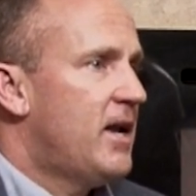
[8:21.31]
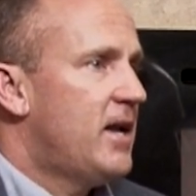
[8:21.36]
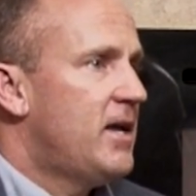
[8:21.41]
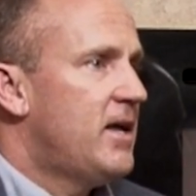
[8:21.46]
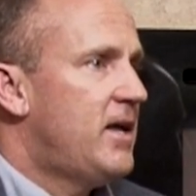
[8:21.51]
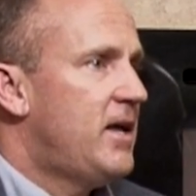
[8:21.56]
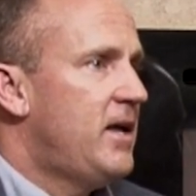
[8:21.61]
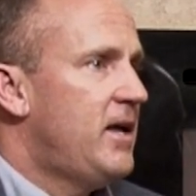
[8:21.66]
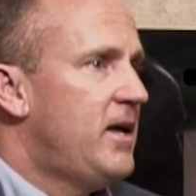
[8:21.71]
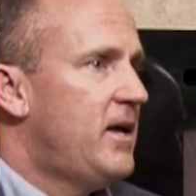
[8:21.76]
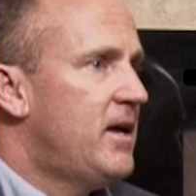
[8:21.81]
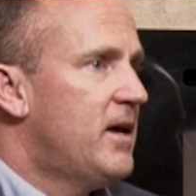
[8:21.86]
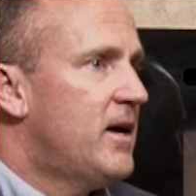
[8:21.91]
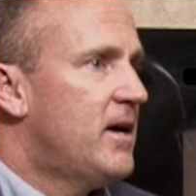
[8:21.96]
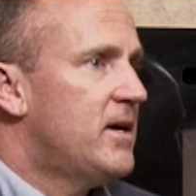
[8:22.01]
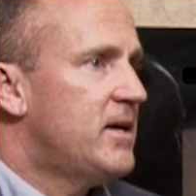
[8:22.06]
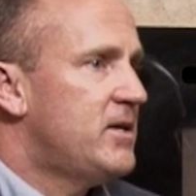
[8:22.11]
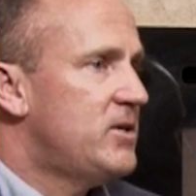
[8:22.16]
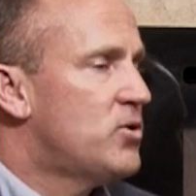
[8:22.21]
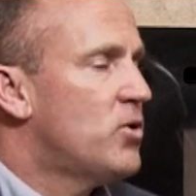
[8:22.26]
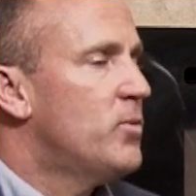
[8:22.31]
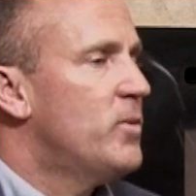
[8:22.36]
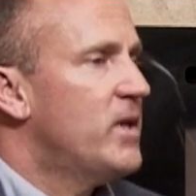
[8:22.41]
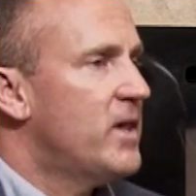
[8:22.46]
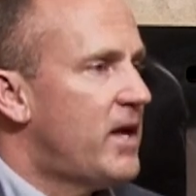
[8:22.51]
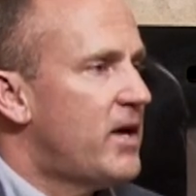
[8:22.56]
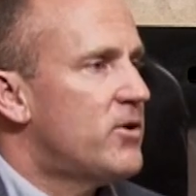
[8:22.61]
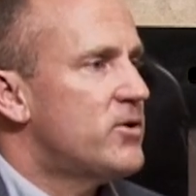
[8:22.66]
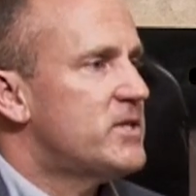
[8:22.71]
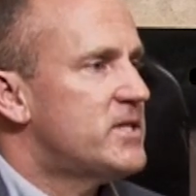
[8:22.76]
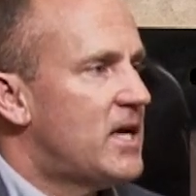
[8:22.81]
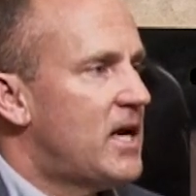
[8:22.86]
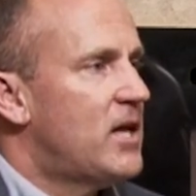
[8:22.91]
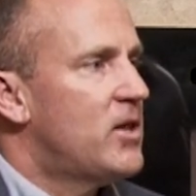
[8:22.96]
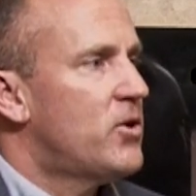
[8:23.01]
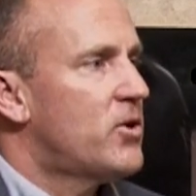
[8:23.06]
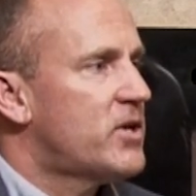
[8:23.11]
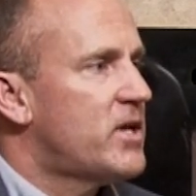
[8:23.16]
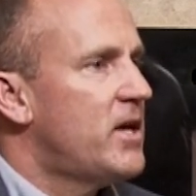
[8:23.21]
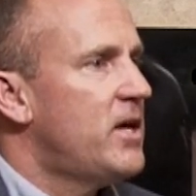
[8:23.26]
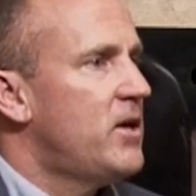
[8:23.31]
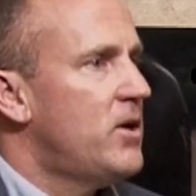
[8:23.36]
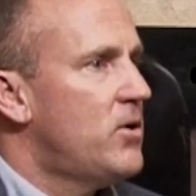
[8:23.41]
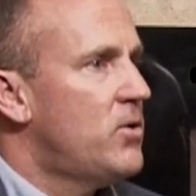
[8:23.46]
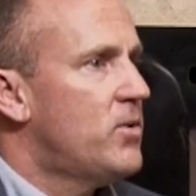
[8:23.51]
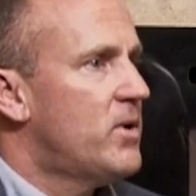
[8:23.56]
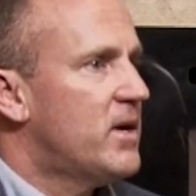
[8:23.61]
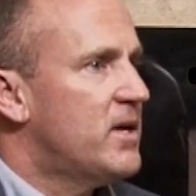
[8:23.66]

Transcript: he told me later, he said, I looked at you,